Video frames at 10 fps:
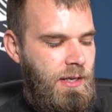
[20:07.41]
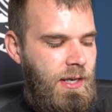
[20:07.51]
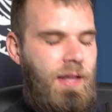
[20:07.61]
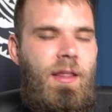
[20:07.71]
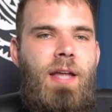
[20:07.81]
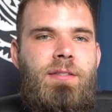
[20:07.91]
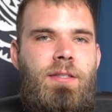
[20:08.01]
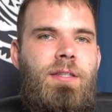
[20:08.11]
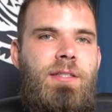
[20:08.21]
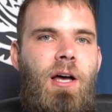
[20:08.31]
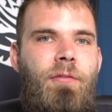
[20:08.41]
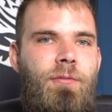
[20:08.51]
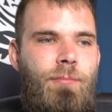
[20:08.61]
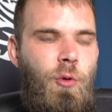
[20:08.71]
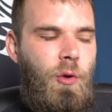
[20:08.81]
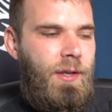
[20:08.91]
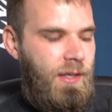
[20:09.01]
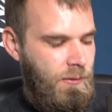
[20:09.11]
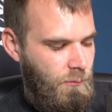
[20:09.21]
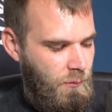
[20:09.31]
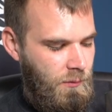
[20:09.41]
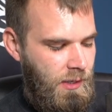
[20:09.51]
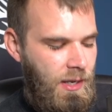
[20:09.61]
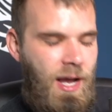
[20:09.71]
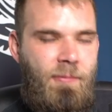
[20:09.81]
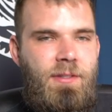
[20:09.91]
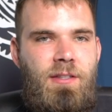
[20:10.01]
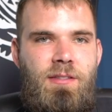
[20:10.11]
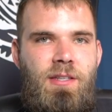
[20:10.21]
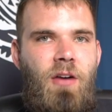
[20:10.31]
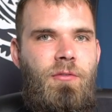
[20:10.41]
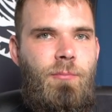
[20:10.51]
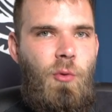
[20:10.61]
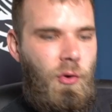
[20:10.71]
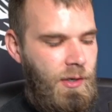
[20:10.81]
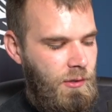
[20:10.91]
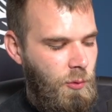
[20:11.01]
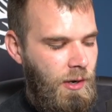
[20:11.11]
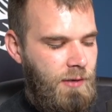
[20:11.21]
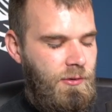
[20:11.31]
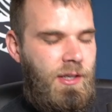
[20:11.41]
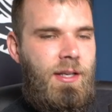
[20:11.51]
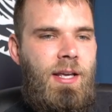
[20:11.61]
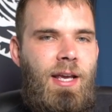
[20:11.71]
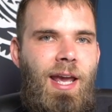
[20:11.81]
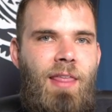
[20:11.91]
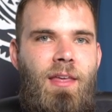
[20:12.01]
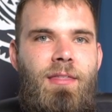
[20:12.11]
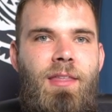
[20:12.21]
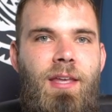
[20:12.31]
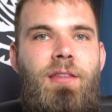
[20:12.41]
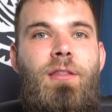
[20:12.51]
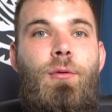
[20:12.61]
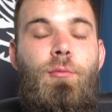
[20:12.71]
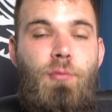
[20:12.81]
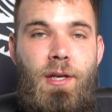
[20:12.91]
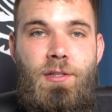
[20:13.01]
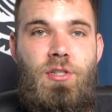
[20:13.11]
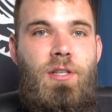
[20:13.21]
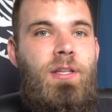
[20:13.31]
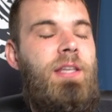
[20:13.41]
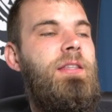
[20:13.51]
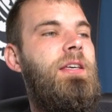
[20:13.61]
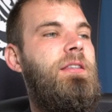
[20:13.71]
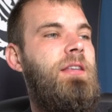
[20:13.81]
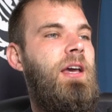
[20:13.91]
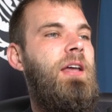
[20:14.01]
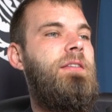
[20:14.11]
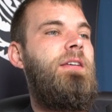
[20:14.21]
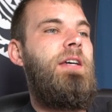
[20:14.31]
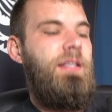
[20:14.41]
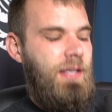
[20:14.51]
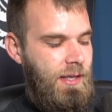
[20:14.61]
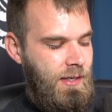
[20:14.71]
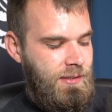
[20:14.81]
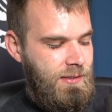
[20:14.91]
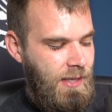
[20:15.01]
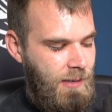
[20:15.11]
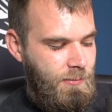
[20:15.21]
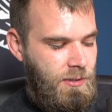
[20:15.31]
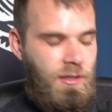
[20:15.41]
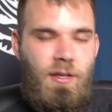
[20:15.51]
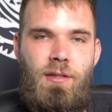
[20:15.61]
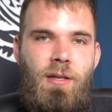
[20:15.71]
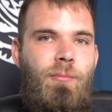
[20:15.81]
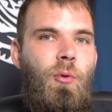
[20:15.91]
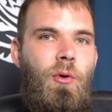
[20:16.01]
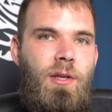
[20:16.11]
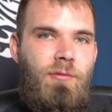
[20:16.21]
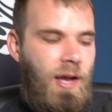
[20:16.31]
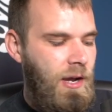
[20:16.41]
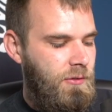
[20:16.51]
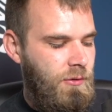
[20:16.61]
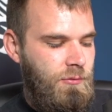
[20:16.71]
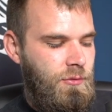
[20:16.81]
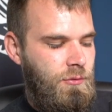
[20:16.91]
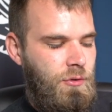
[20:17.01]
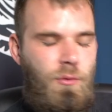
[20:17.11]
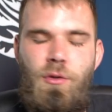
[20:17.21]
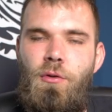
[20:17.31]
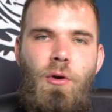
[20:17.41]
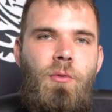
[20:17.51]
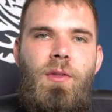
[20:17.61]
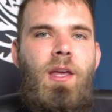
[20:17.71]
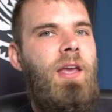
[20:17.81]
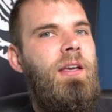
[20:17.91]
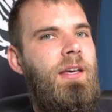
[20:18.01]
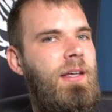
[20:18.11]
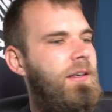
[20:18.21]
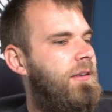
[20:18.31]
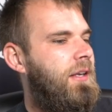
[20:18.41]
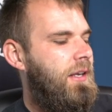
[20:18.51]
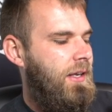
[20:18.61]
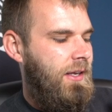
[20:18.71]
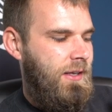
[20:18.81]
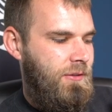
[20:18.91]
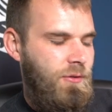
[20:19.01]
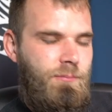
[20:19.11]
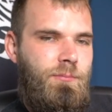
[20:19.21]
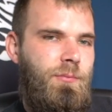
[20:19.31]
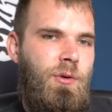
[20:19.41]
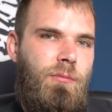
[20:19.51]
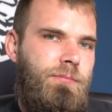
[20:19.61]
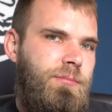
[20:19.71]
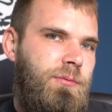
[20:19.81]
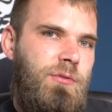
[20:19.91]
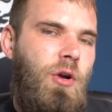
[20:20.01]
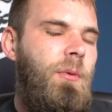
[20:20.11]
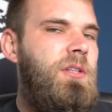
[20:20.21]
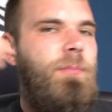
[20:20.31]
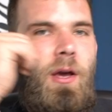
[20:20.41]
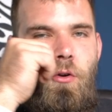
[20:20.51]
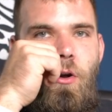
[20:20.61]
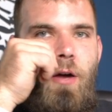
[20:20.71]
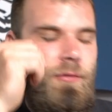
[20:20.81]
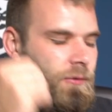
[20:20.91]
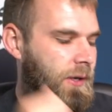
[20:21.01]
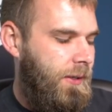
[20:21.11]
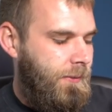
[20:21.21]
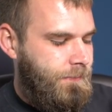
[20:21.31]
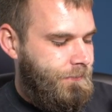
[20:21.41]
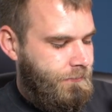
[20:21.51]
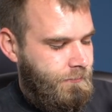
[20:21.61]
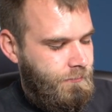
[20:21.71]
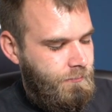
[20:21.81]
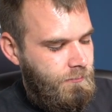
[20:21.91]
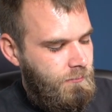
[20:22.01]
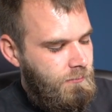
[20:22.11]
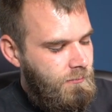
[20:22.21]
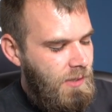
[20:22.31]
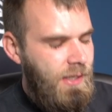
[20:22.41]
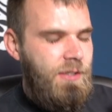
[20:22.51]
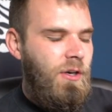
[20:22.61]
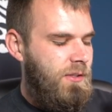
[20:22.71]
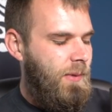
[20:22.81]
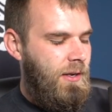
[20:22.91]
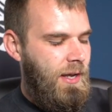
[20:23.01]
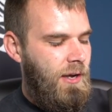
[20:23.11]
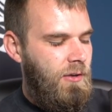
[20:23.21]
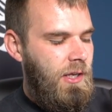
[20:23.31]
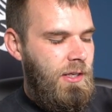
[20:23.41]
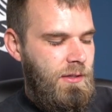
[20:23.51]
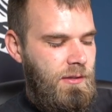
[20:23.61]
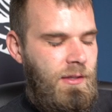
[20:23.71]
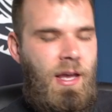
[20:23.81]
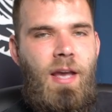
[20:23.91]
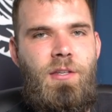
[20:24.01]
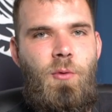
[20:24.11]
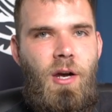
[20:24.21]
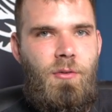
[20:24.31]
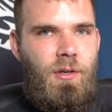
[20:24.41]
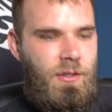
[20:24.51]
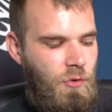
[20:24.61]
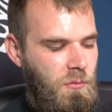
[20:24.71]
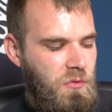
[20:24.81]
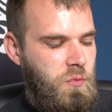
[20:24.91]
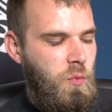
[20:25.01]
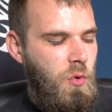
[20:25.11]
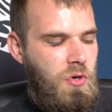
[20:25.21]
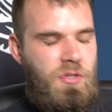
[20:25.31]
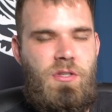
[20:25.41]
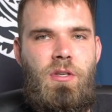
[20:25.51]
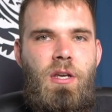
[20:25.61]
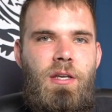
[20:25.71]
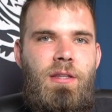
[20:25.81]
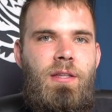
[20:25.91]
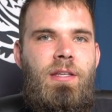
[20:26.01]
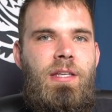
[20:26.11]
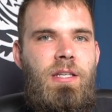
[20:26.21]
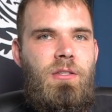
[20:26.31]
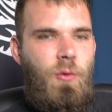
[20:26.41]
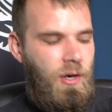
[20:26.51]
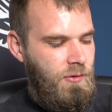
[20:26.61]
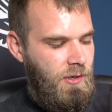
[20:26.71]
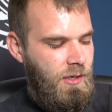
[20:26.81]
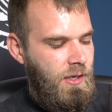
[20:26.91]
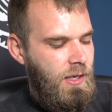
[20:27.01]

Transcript: And that's self-employed. And they hop into the self-employed quadrant and they think they're rich. And they think that they escaped the employee route. They're doing their own thing and they're so much better off already. And he talks about how the S quadrant is almost worse than the E quadrant.